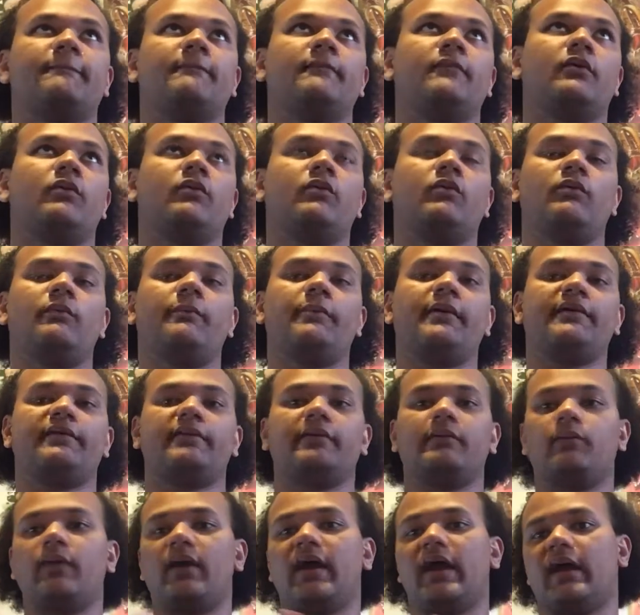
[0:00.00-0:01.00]
well,
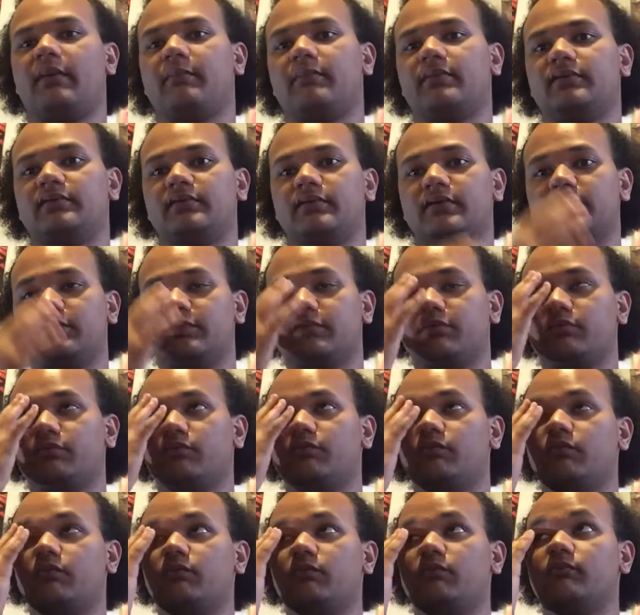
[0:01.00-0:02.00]
basically what happened in
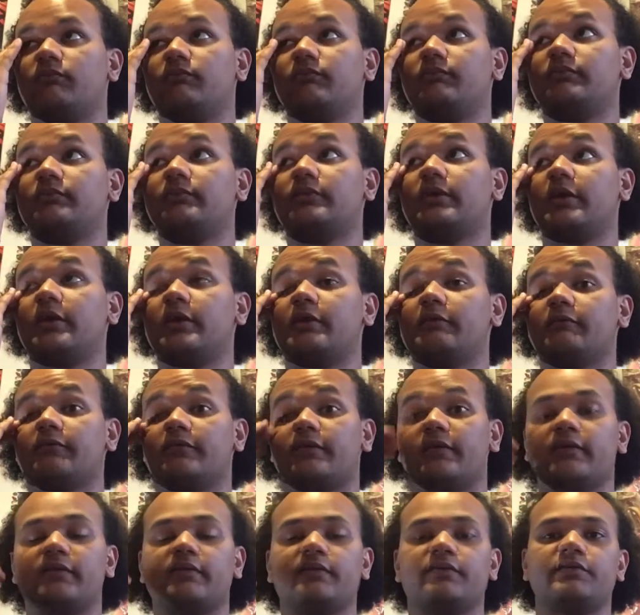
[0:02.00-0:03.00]
Daredevil
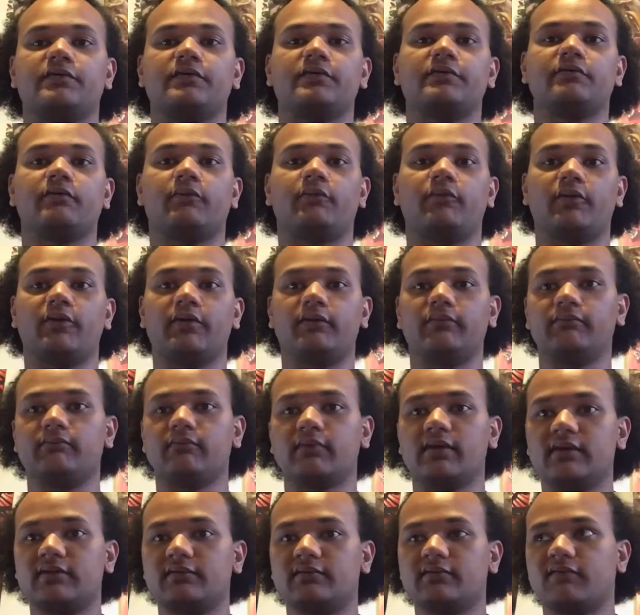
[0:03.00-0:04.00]
season 2, where we
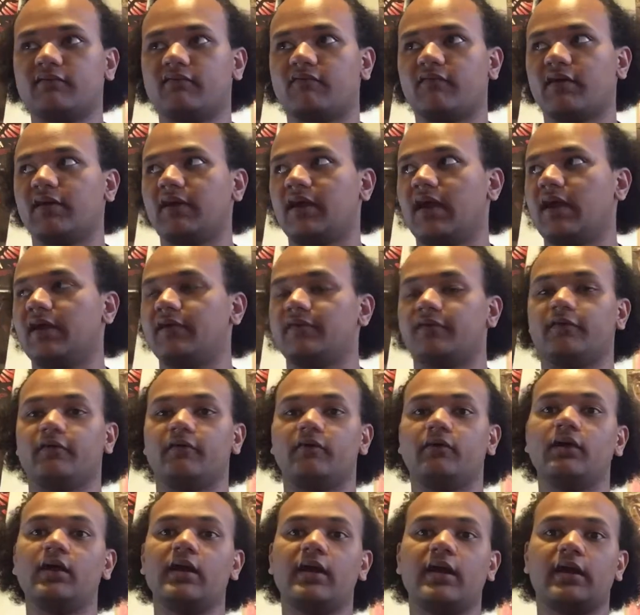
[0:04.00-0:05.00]
meet Frank
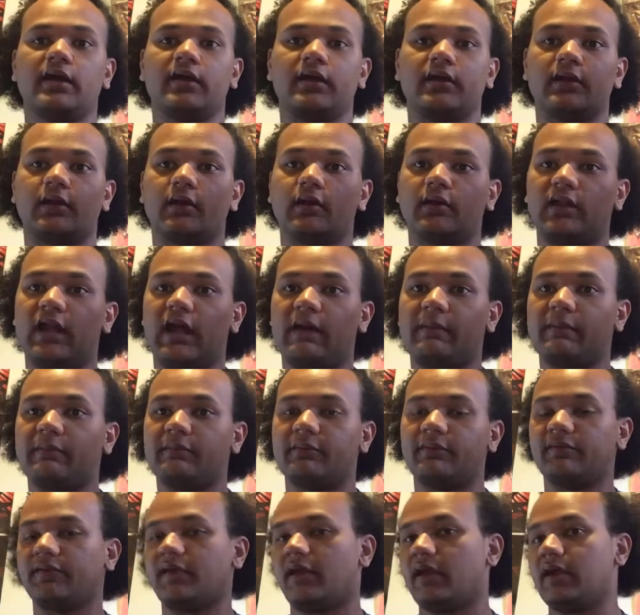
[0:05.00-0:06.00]
Castle. A lot of
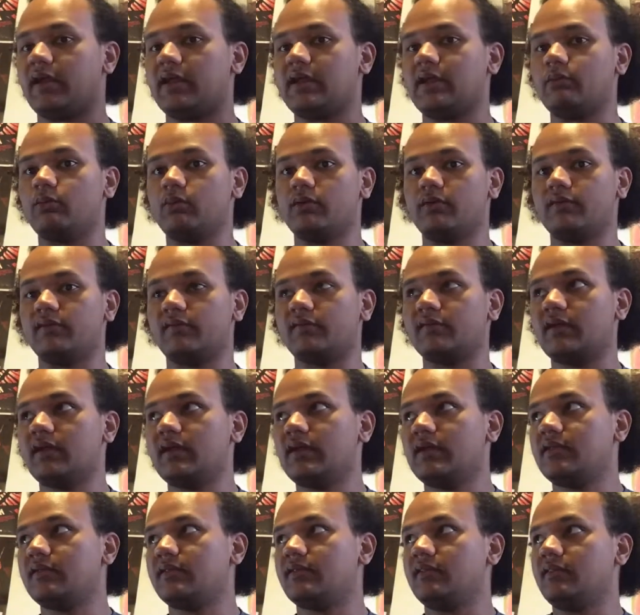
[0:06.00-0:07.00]
people say he was
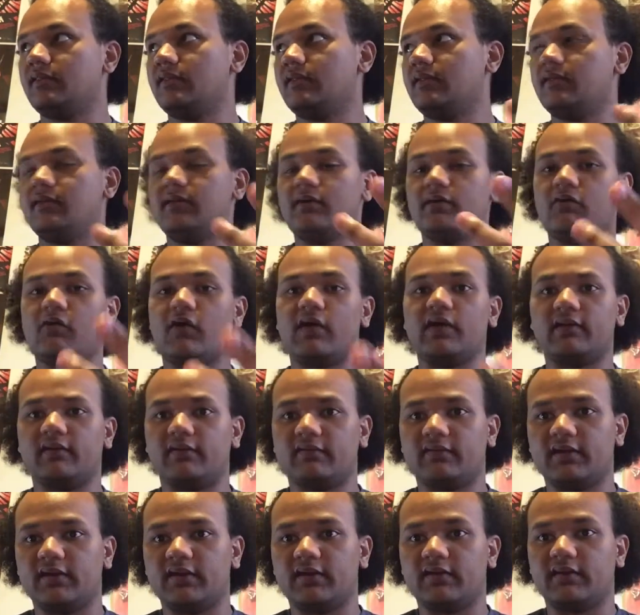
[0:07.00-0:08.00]
the
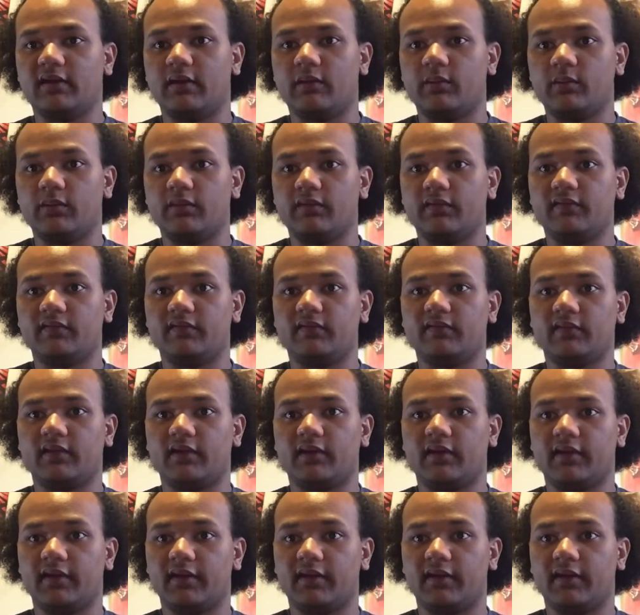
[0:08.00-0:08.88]
greatest thing that was